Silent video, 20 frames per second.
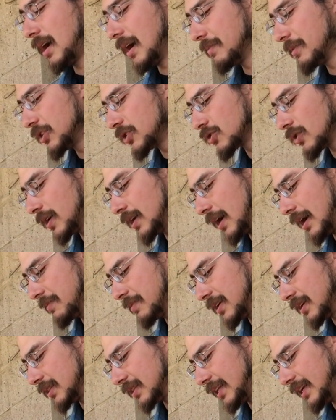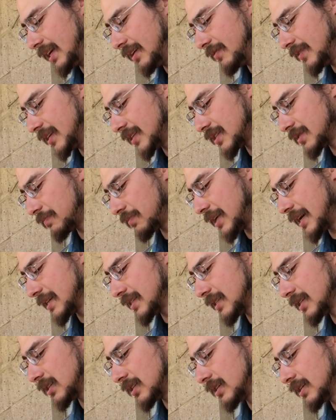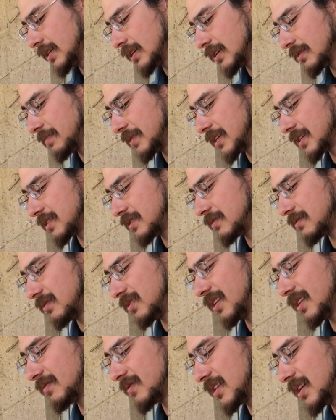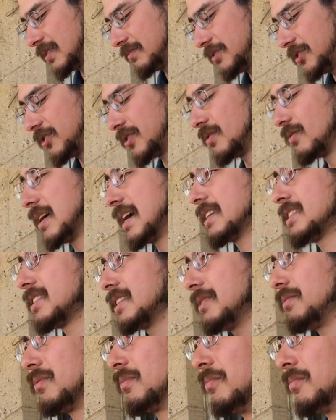I'm going to leave this plastic on here because a lot of times you can actually